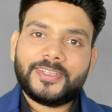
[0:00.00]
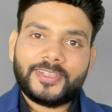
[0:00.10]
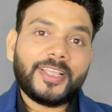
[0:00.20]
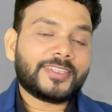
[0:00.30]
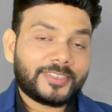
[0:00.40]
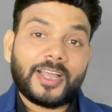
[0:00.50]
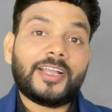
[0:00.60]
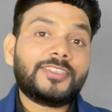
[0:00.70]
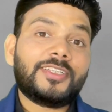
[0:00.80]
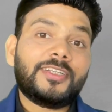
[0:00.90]
Yes, the
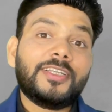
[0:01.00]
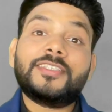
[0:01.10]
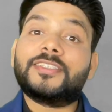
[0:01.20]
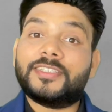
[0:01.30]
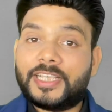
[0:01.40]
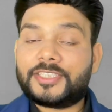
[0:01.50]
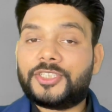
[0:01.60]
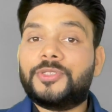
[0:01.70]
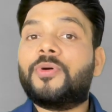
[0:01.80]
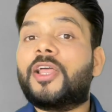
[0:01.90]
answer is yes,
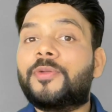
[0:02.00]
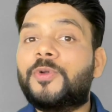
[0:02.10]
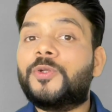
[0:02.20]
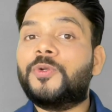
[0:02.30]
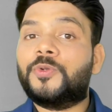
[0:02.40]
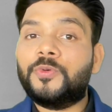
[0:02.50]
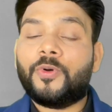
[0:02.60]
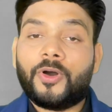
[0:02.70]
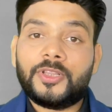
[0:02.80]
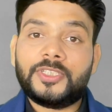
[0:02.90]
you are able to
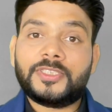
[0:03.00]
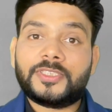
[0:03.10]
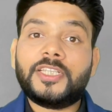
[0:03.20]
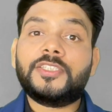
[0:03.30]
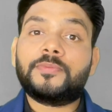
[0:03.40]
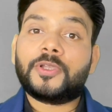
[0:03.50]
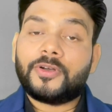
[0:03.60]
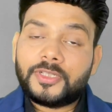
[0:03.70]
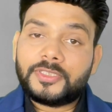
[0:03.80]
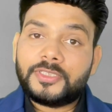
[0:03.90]
do all these things,
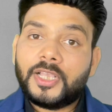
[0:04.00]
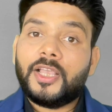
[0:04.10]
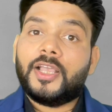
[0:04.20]
because